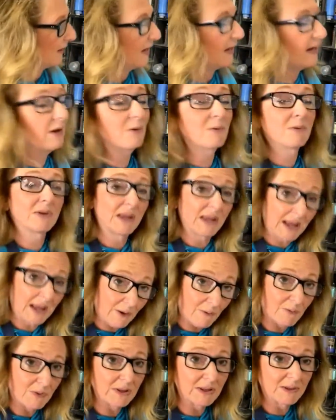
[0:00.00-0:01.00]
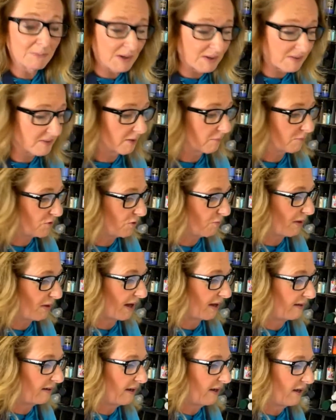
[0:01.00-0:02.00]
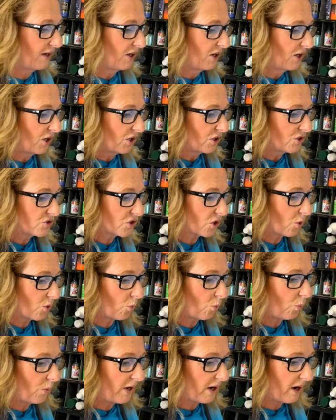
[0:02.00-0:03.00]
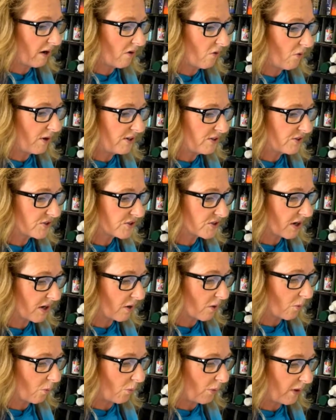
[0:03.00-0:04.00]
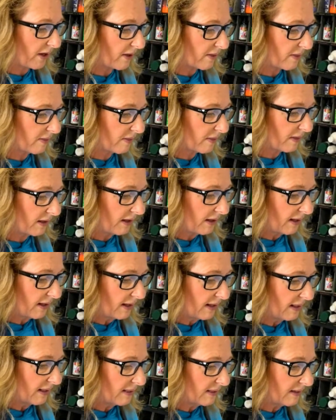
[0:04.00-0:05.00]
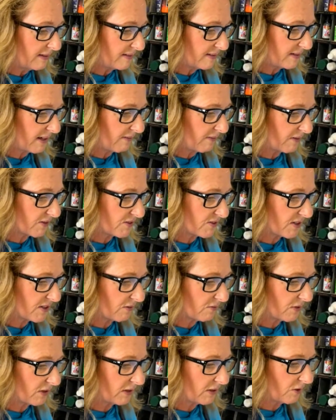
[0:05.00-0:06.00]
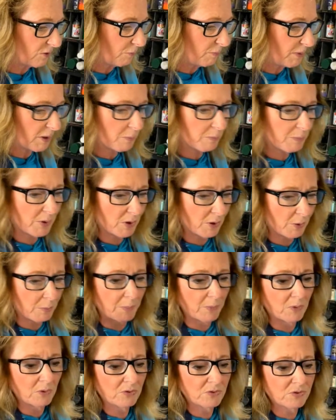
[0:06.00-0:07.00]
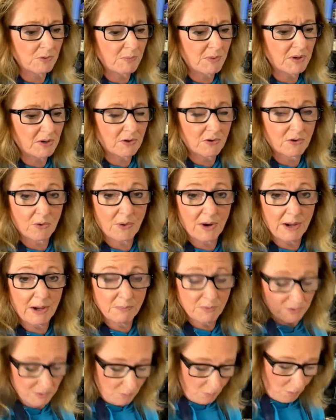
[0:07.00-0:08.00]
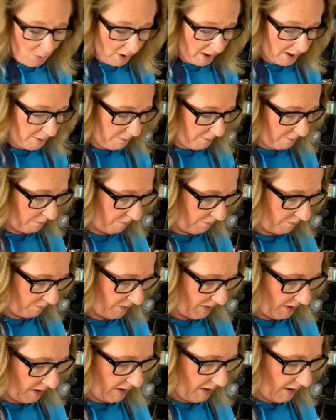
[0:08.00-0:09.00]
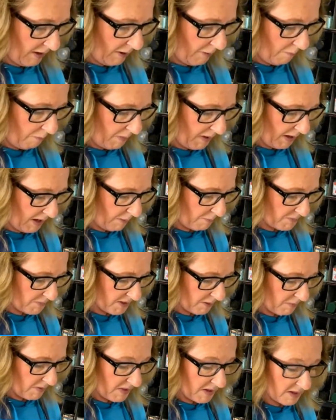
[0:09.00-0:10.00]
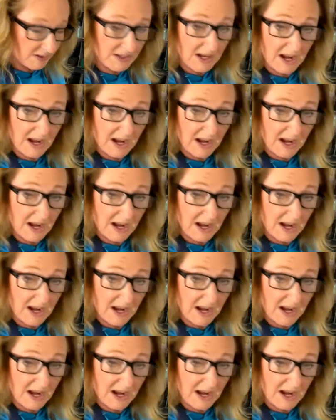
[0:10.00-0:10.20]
can't really mess up too bad. So we are going to start with, let's give ourselves a little bit of purple. So I'm going to grab some white, pick up some of that